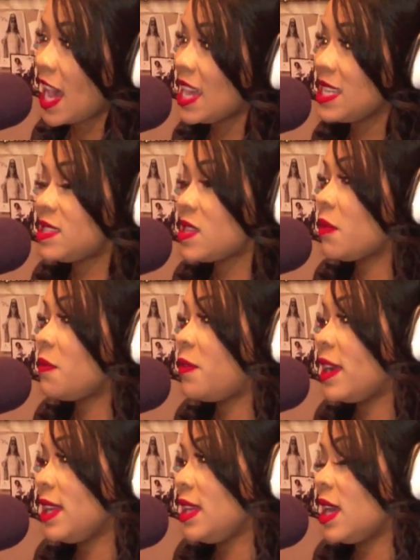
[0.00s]
It's not
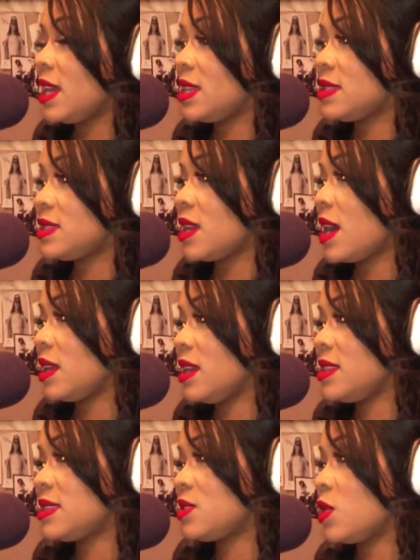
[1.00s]
funny, and
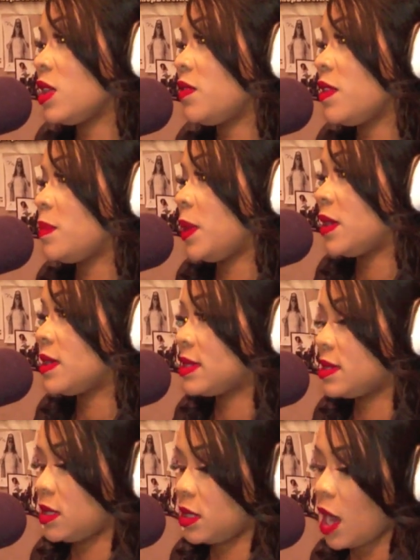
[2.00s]
it's sort of
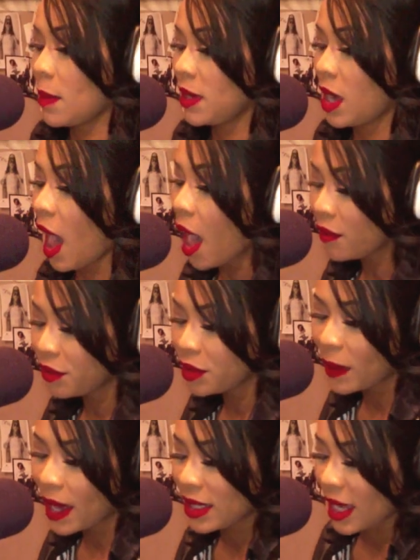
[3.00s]
embarrassing. I mean,
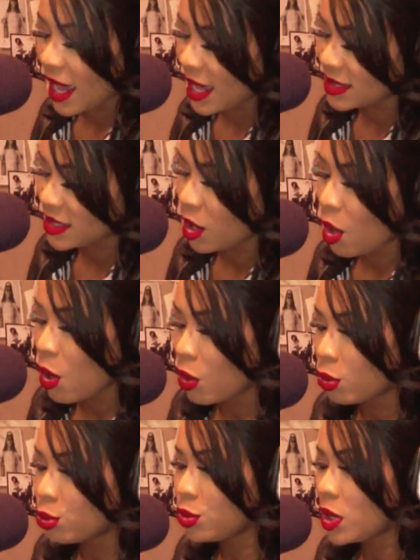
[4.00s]
everybody has their
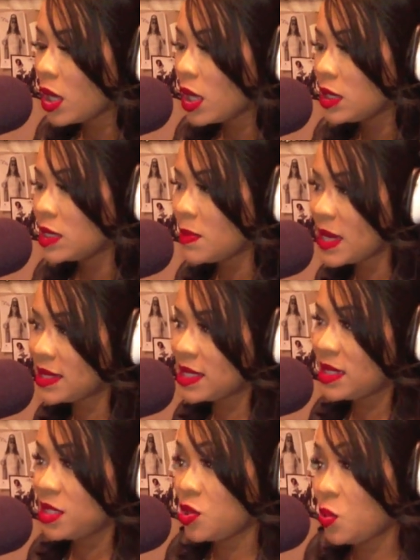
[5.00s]
own
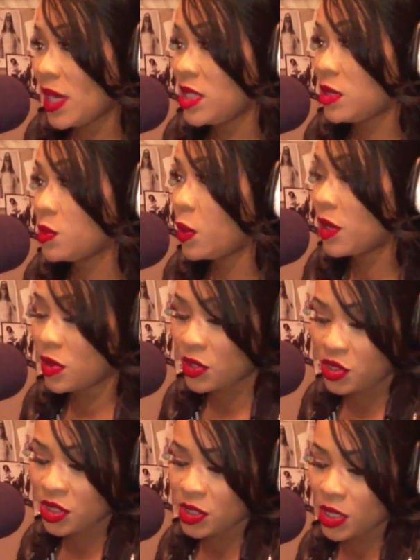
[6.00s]
domestic situation where there's
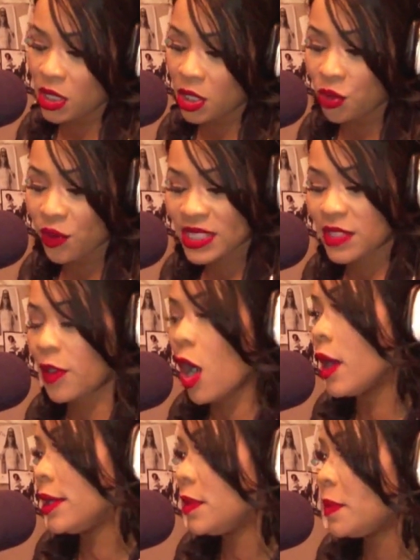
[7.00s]
just an aggressive
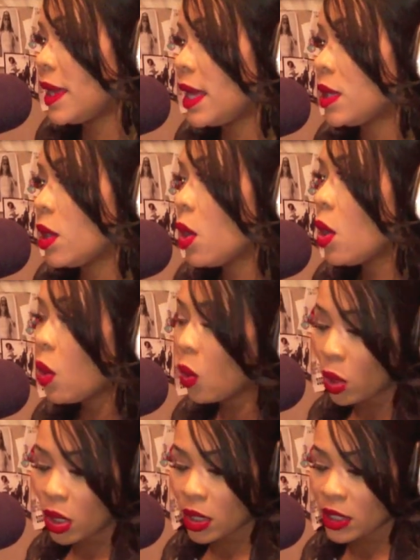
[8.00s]
argument
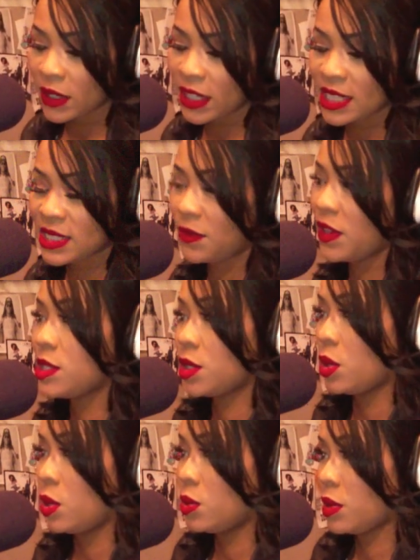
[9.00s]
or it gets
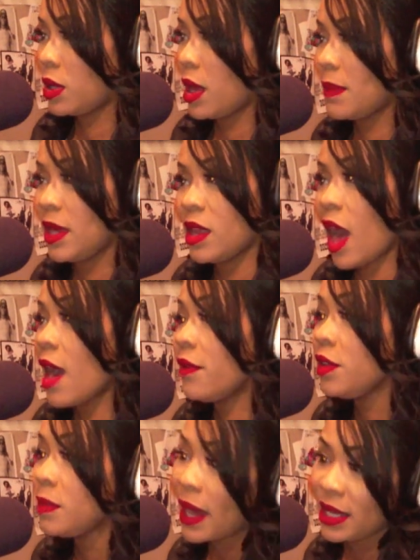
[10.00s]
physical. I mean,
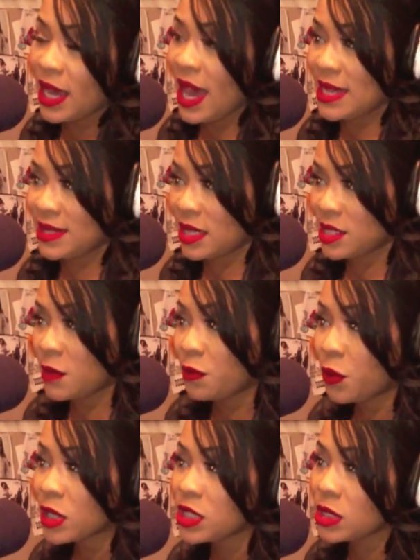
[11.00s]
everybody has that. It's
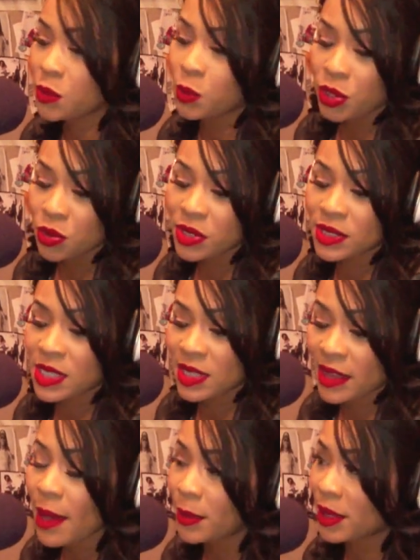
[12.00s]
unfortunately when you're a
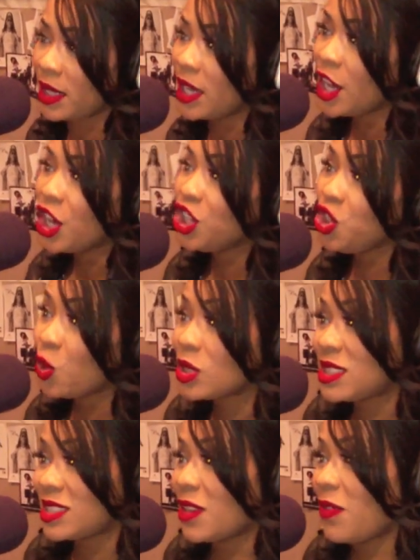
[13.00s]
celebrity, your
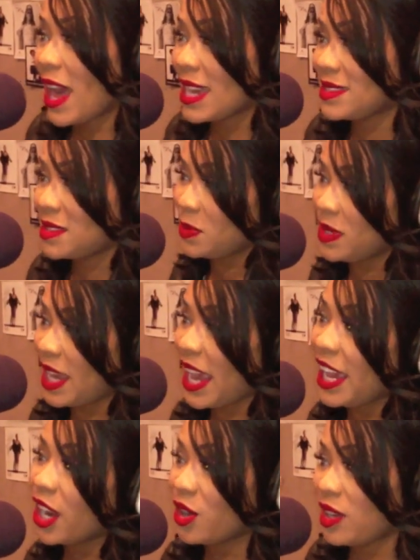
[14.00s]
stuff has to be
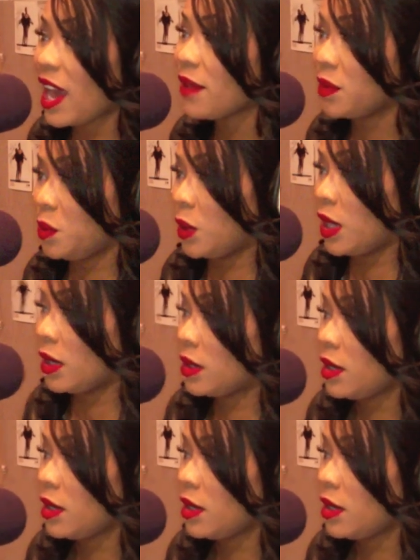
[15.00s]
aired everywhere.